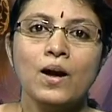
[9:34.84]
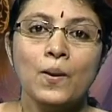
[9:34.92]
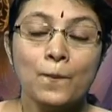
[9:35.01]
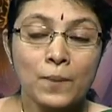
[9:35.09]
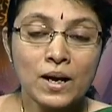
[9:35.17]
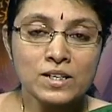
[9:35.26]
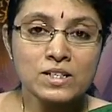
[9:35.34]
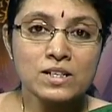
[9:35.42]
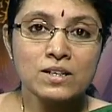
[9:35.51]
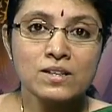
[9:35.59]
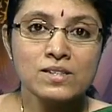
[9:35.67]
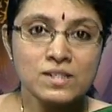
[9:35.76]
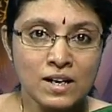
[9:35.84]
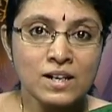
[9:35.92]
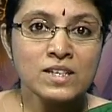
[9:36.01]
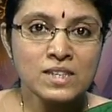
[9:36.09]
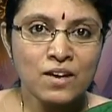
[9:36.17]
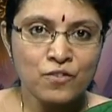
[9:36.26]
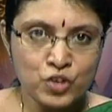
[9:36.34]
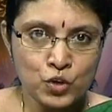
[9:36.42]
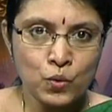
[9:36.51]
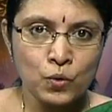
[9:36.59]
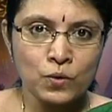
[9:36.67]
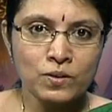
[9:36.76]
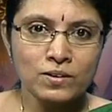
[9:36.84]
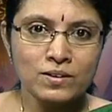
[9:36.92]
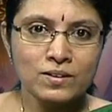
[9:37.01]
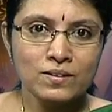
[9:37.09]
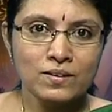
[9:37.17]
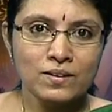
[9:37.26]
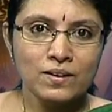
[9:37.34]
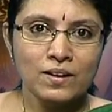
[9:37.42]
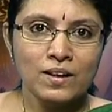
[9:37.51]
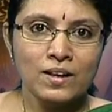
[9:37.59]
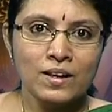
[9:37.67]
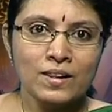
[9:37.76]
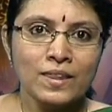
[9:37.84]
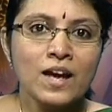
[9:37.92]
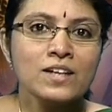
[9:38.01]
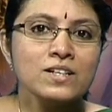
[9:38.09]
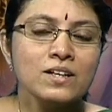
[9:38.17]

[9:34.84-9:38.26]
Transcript: But studies have shown that,